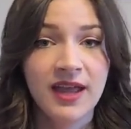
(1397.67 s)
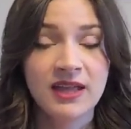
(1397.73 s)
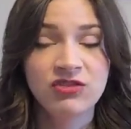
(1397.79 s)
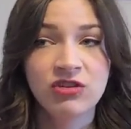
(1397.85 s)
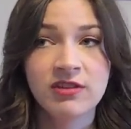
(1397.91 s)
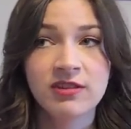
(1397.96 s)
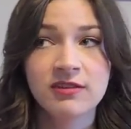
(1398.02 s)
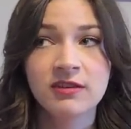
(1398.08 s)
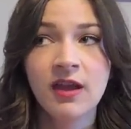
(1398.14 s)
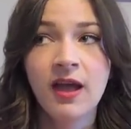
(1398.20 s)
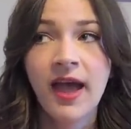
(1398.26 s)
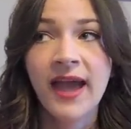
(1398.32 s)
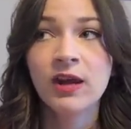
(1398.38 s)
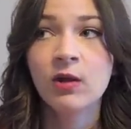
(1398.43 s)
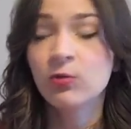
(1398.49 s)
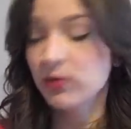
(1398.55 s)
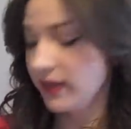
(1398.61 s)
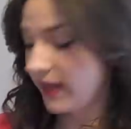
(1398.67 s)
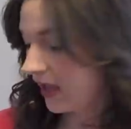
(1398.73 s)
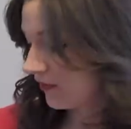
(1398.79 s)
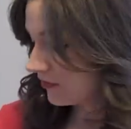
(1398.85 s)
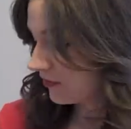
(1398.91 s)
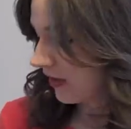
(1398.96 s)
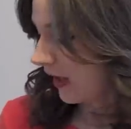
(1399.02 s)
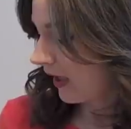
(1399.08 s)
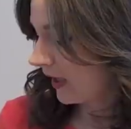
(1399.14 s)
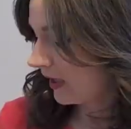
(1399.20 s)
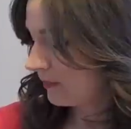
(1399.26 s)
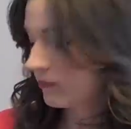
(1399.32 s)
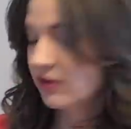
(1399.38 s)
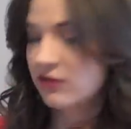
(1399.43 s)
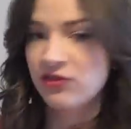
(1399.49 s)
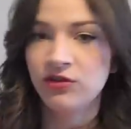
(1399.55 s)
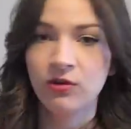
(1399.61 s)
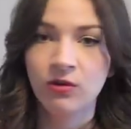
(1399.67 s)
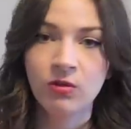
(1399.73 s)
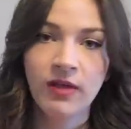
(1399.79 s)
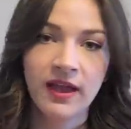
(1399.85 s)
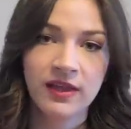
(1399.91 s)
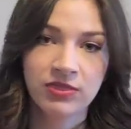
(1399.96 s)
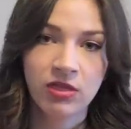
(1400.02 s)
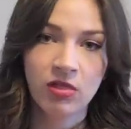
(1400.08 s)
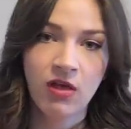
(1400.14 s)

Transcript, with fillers: I don't really have time to do like